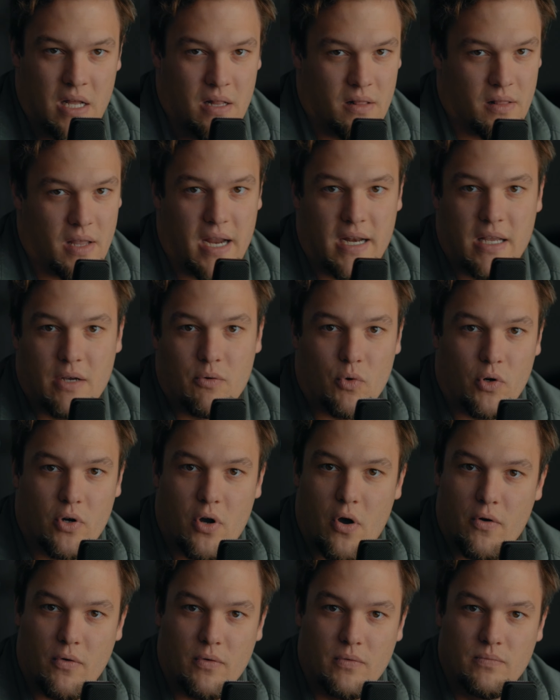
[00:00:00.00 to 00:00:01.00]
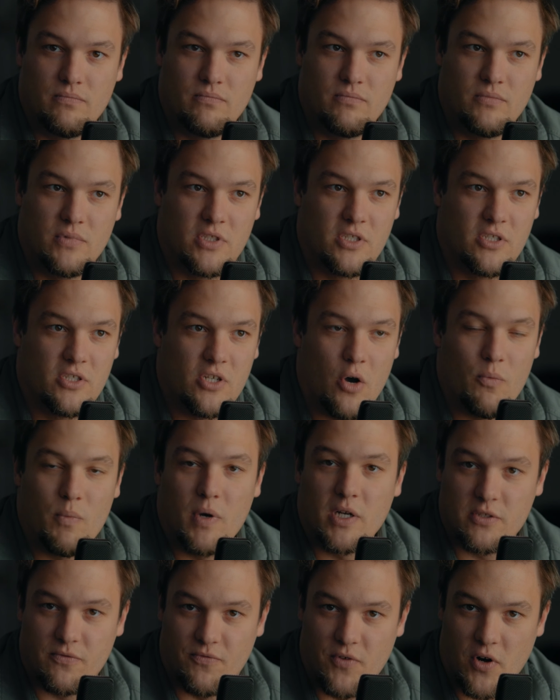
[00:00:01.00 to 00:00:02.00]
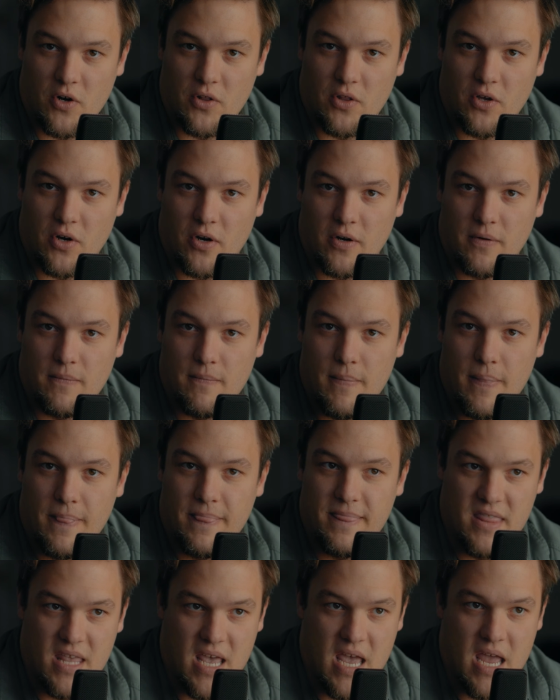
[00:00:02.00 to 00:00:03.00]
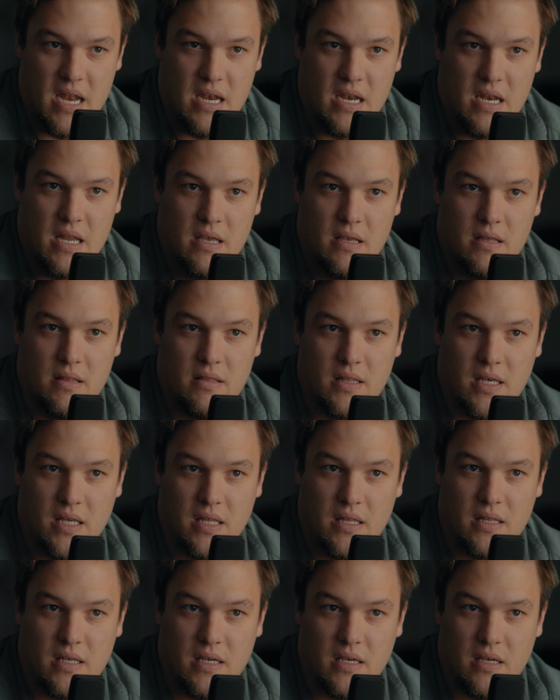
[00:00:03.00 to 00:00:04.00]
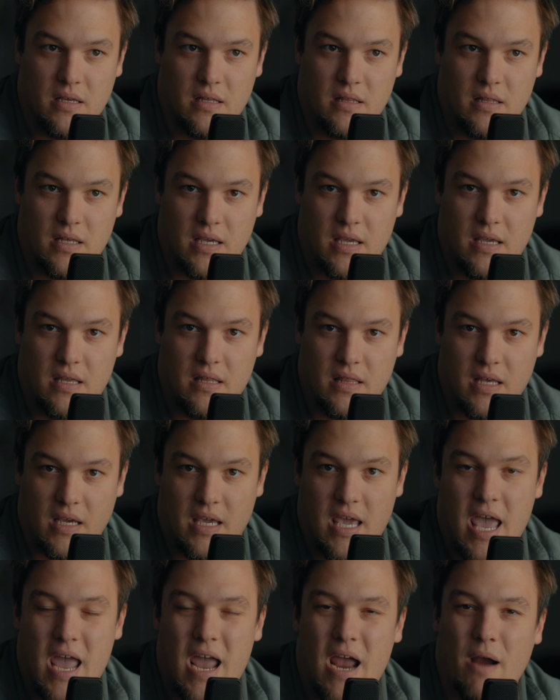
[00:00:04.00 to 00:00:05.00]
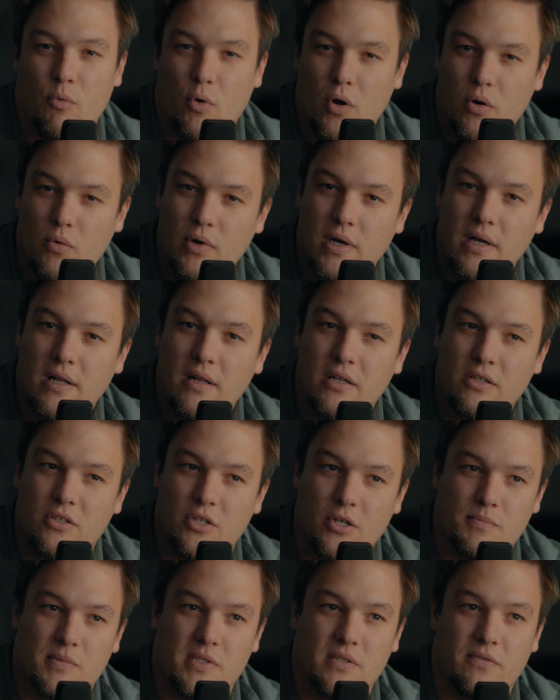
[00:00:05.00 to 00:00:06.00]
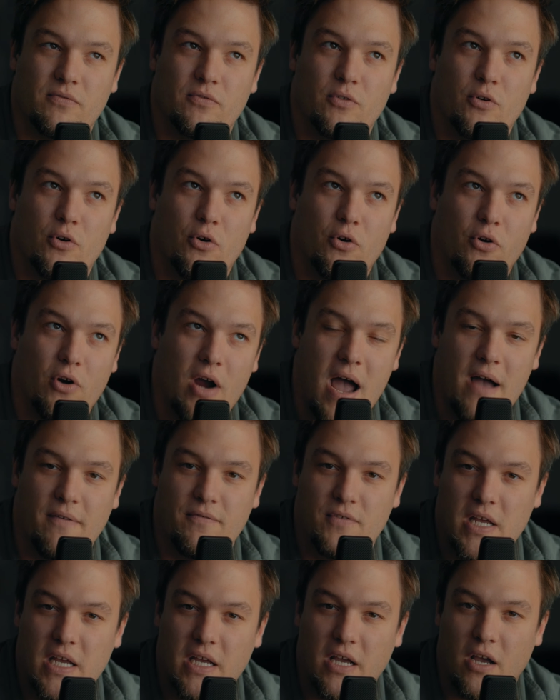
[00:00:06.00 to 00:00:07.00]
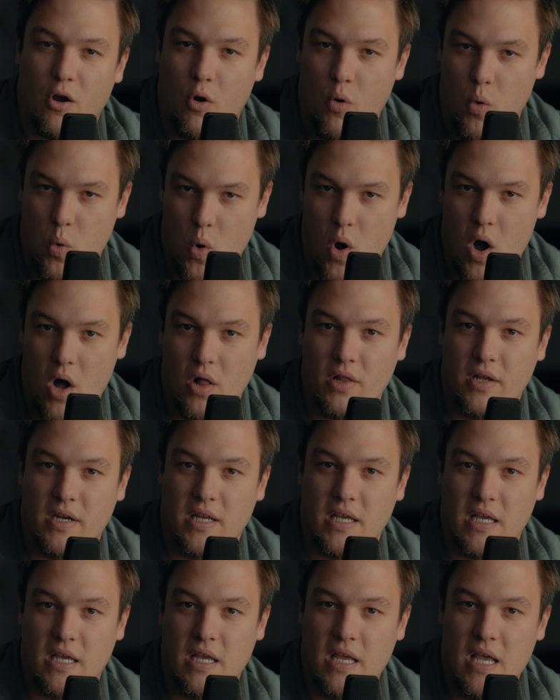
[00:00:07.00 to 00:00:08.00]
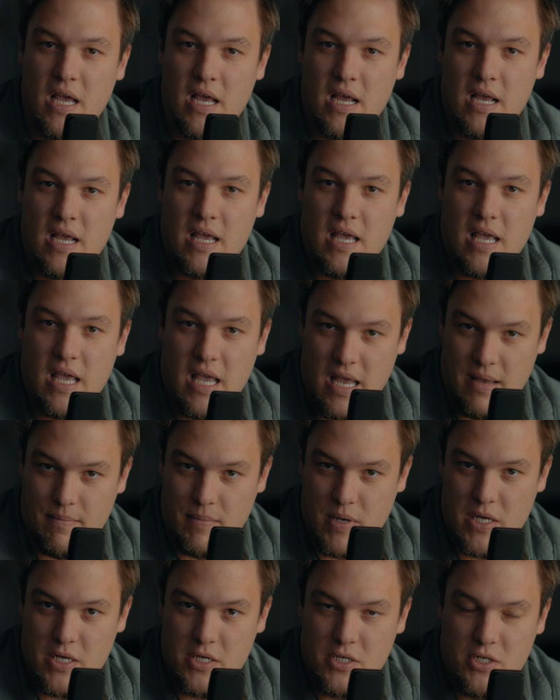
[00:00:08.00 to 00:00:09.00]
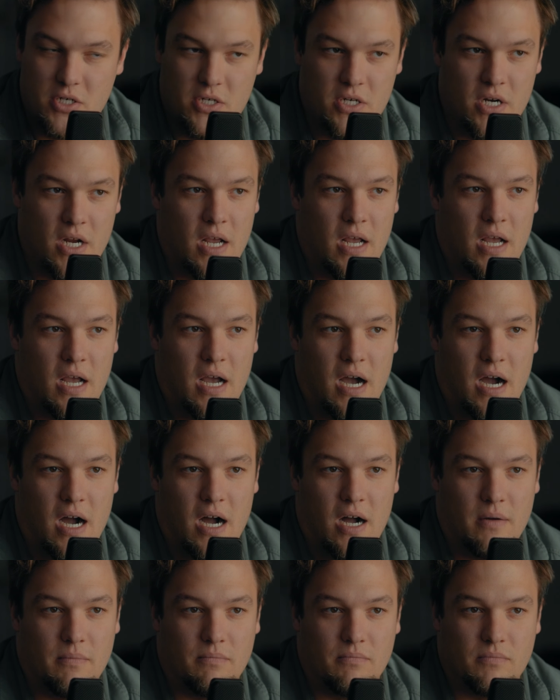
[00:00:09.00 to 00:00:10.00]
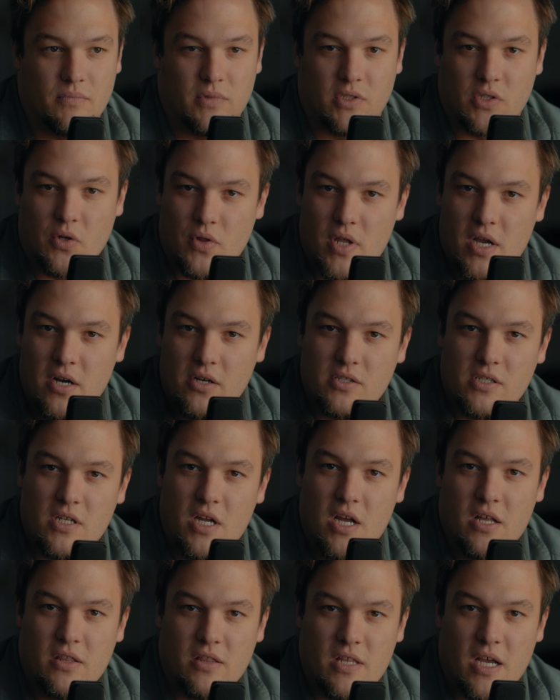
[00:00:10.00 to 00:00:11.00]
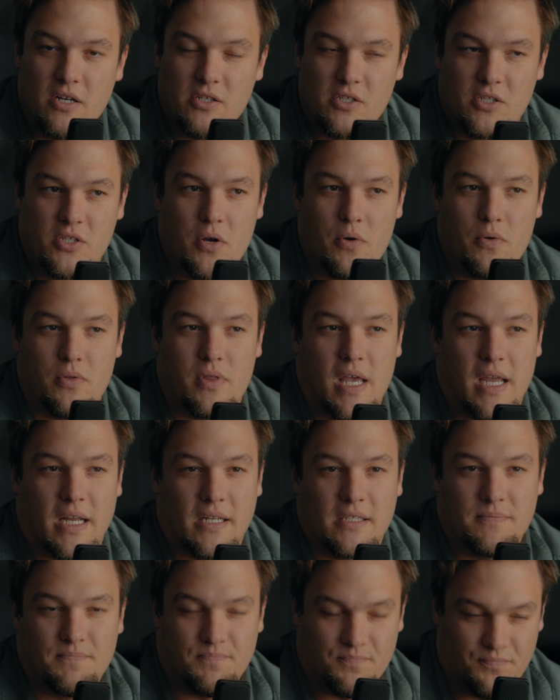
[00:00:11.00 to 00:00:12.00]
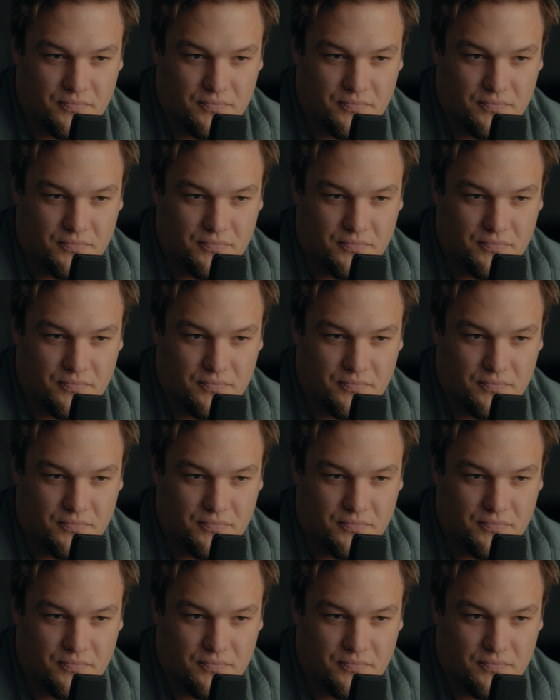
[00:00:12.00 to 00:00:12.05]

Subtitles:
Lighting will go so much further than the camera will in terms of crafting a quality image. So there's two things.